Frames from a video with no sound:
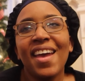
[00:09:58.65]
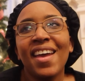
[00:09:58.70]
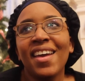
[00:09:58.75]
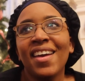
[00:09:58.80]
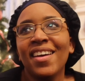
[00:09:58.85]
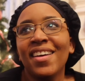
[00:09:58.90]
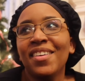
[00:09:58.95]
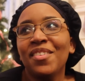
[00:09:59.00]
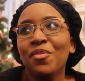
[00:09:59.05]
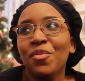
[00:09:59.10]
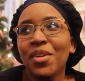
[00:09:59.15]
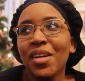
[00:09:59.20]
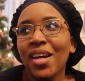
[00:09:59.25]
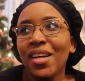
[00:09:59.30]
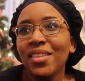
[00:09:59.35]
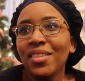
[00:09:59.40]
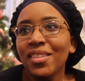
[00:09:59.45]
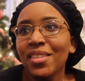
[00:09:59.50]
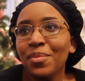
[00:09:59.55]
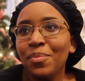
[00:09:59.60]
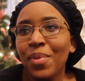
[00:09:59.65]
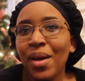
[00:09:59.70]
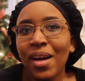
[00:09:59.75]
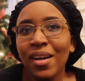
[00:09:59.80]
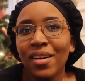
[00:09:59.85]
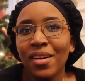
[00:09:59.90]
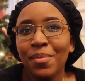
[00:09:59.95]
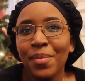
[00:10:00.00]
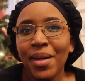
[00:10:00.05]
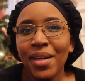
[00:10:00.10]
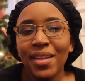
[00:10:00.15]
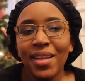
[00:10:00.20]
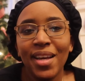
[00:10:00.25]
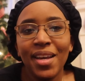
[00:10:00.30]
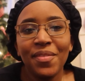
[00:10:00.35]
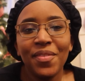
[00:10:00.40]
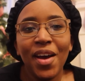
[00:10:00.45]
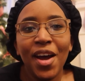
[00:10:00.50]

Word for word: and when I look back on my life,